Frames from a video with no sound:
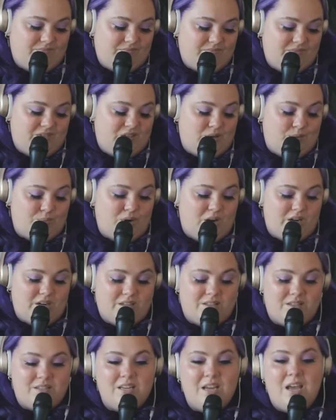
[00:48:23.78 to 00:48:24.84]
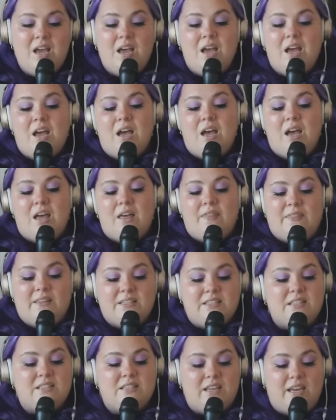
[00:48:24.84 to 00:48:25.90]
subreddits. This
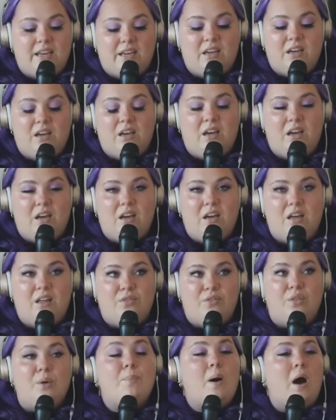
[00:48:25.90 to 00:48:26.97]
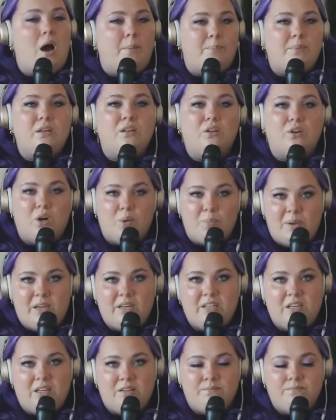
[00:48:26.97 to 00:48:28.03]
is like the popular
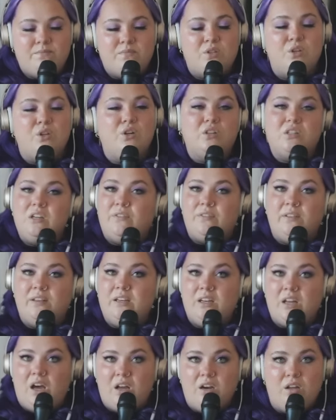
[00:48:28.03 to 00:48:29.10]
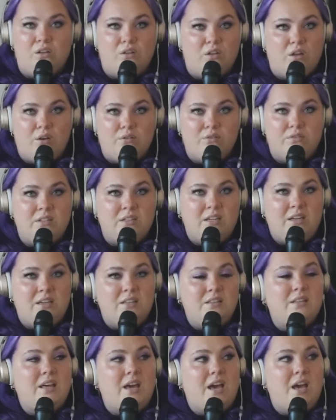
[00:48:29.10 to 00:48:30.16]
opinion, so you're definitely not alone
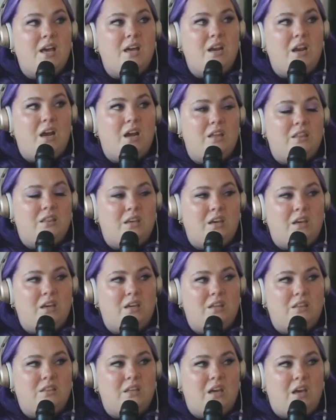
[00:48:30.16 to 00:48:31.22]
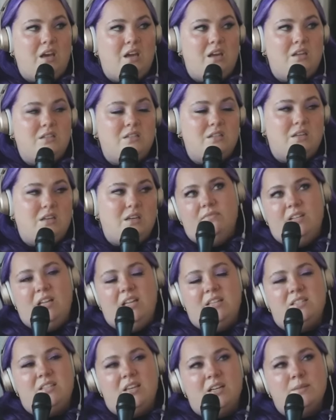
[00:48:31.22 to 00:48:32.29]
in that. I think that it
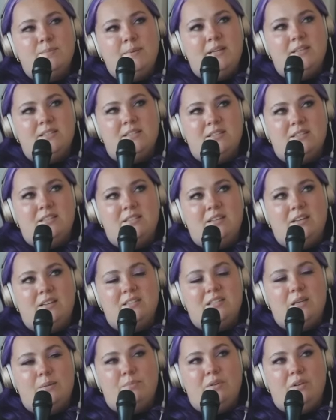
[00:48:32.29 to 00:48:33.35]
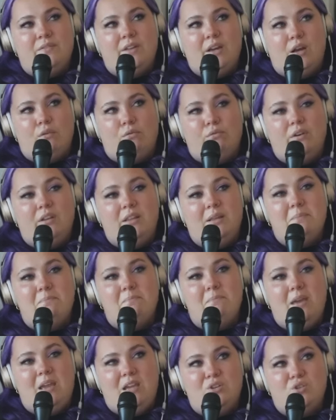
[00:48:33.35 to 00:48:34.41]
sucks because this is an example of like a really
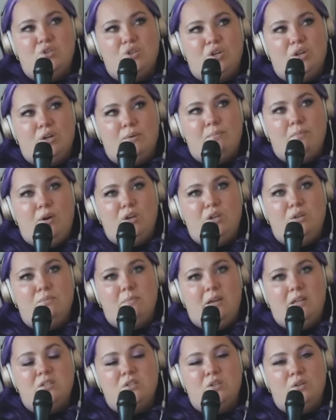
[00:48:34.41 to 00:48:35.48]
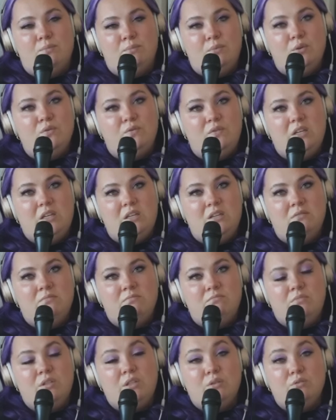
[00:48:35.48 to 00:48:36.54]
major monumental movie
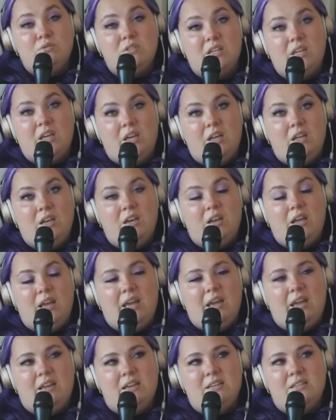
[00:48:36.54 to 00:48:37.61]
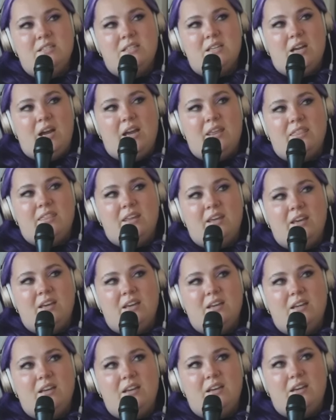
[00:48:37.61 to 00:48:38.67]
using it, and I think
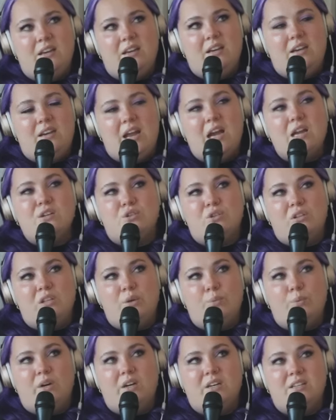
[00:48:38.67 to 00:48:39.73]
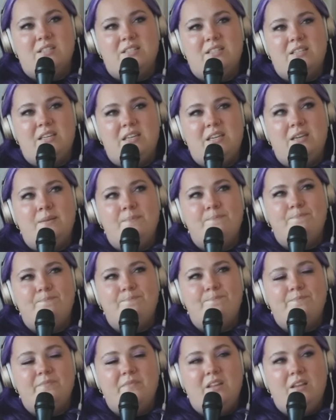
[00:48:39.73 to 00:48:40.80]
naturally we're going to see
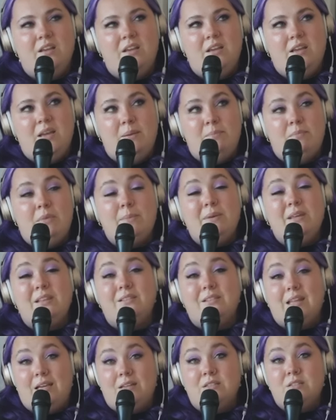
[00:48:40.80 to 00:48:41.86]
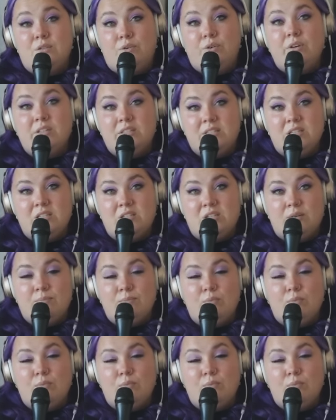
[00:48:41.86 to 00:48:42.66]
maybe less criticism,